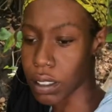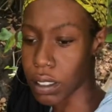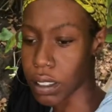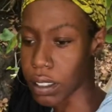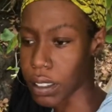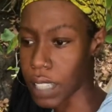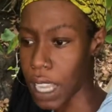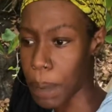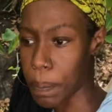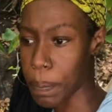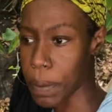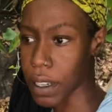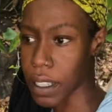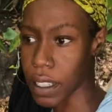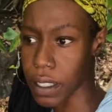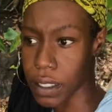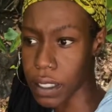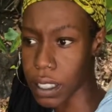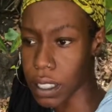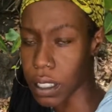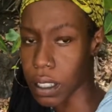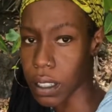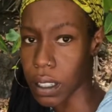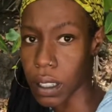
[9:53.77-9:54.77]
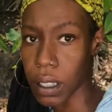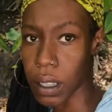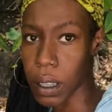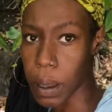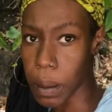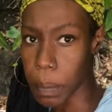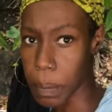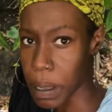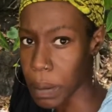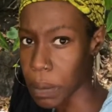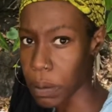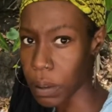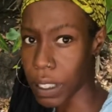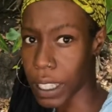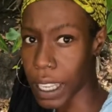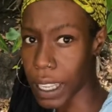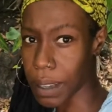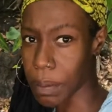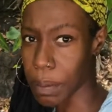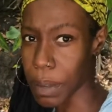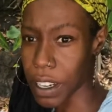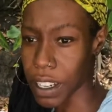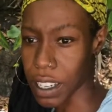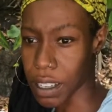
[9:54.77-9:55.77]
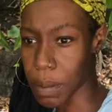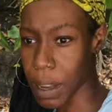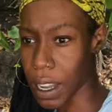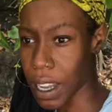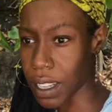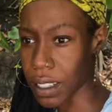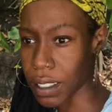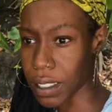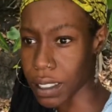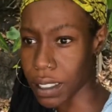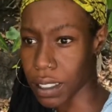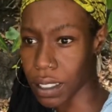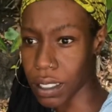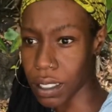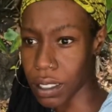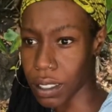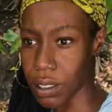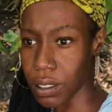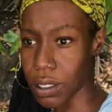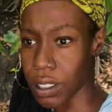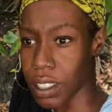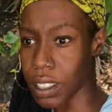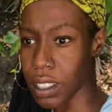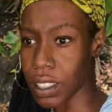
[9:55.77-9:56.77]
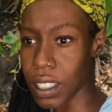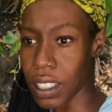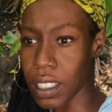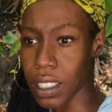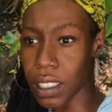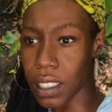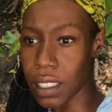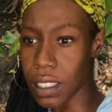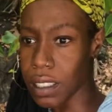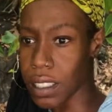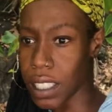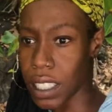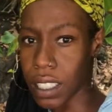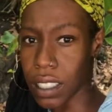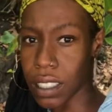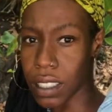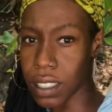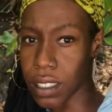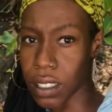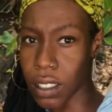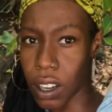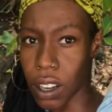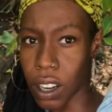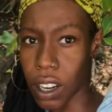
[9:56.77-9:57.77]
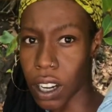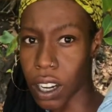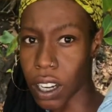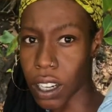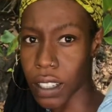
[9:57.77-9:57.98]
tapping into people like Miriam Hasana or Zena Starr.